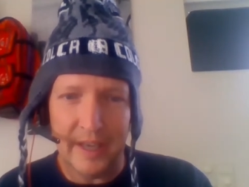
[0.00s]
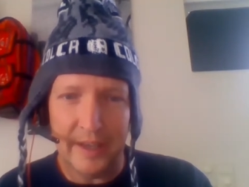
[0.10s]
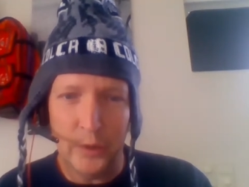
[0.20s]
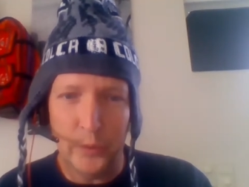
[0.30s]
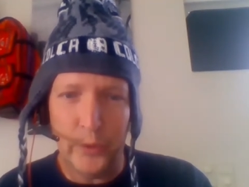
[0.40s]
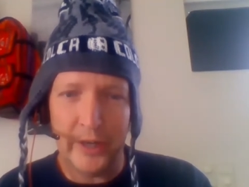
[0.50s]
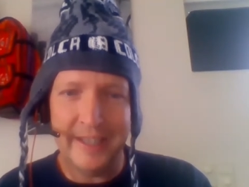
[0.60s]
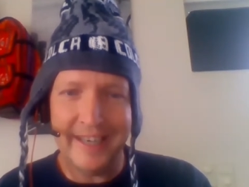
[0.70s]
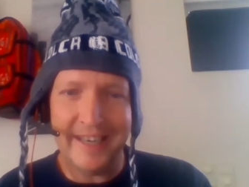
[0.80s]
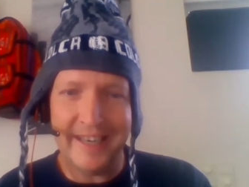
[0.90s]
You work
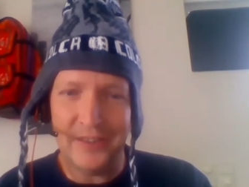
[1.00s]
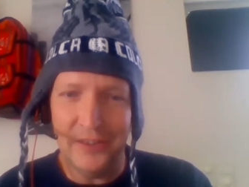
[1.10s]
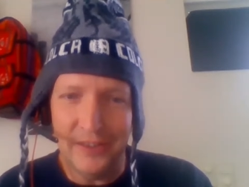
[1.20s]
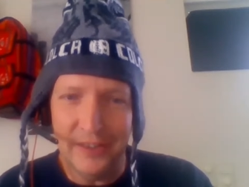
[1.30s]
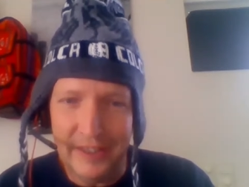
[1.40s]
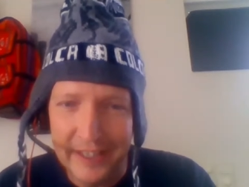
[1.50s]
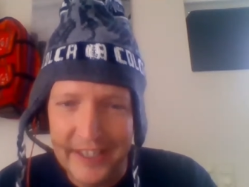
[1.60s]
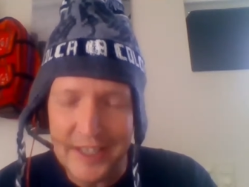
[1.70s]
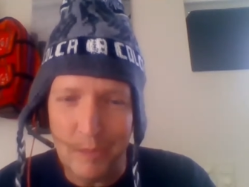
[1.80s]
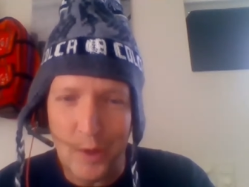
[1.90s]
there at
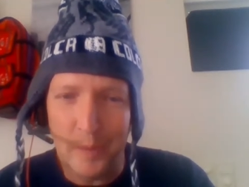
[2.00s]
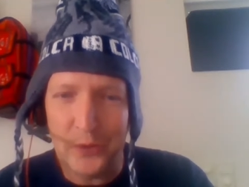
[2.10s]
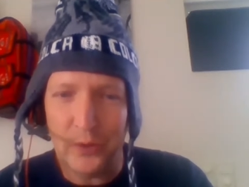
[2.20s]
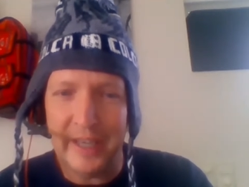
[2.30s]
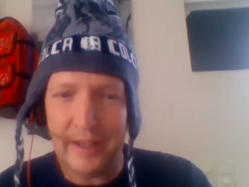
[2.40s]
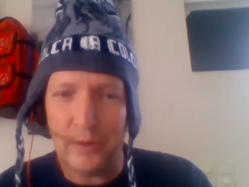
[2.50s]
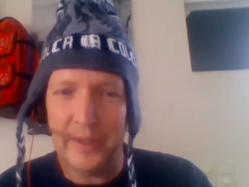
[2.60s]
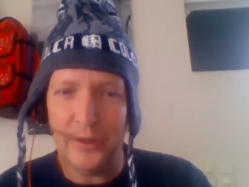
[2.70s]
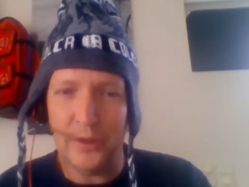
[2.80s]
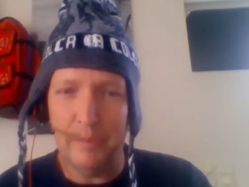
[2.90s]
this moment together
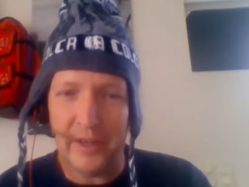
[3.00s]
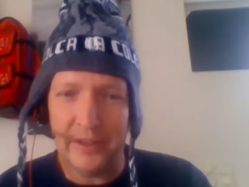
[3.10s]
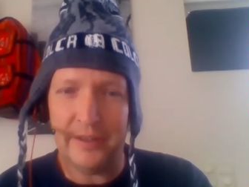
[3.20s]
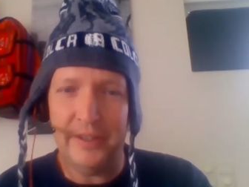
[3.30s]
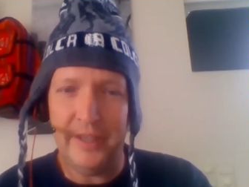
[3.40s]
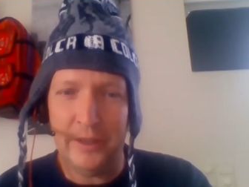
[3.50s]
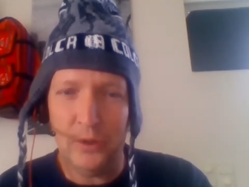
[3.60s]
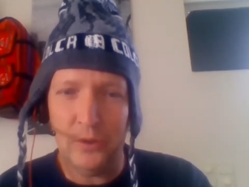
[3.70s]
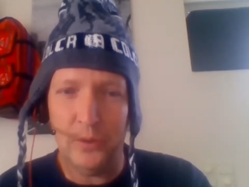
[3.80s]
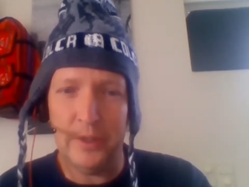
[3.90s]
with your brother
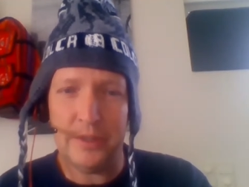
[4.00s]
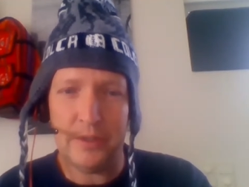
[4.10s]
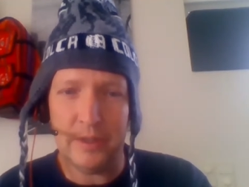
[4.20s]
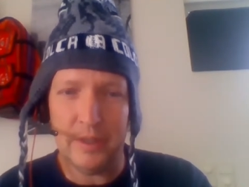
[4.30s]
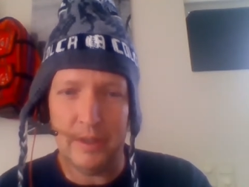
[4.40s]
Diego, who is